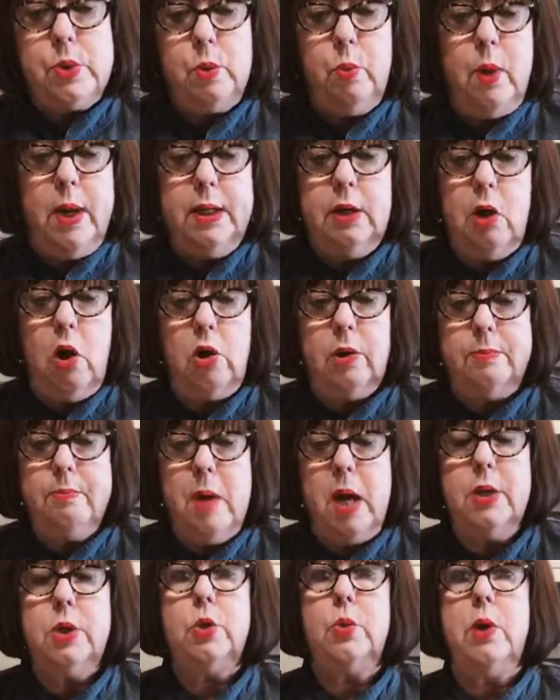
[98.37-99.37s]
one called
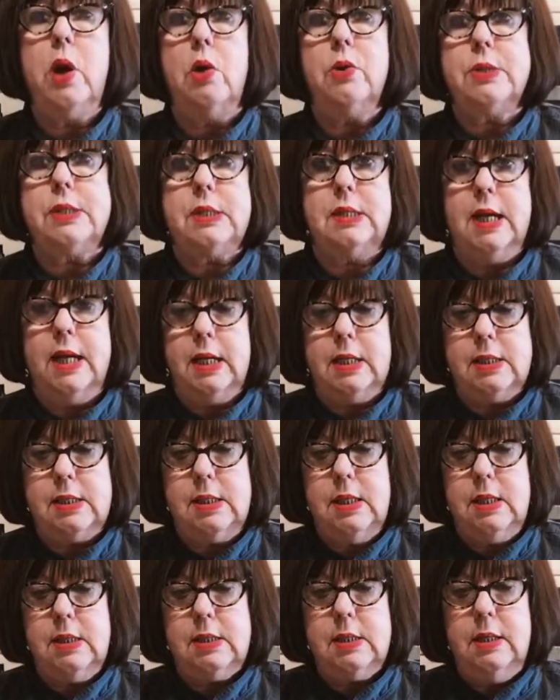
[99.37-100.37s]
Montreal Steak
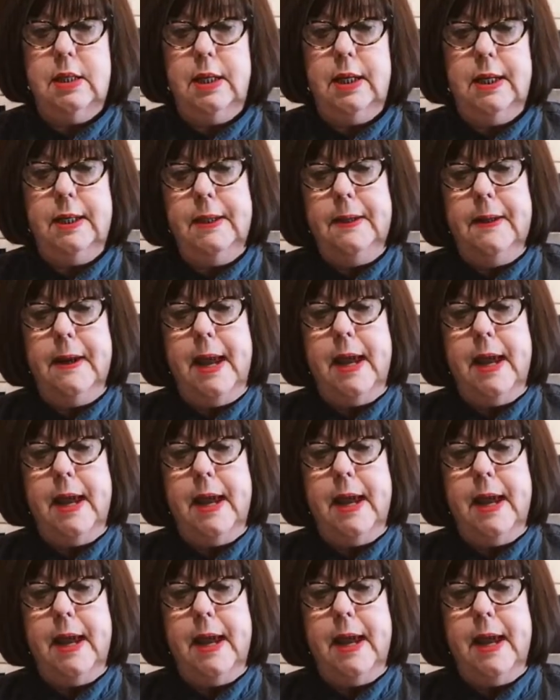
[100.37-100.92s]
Seasoning,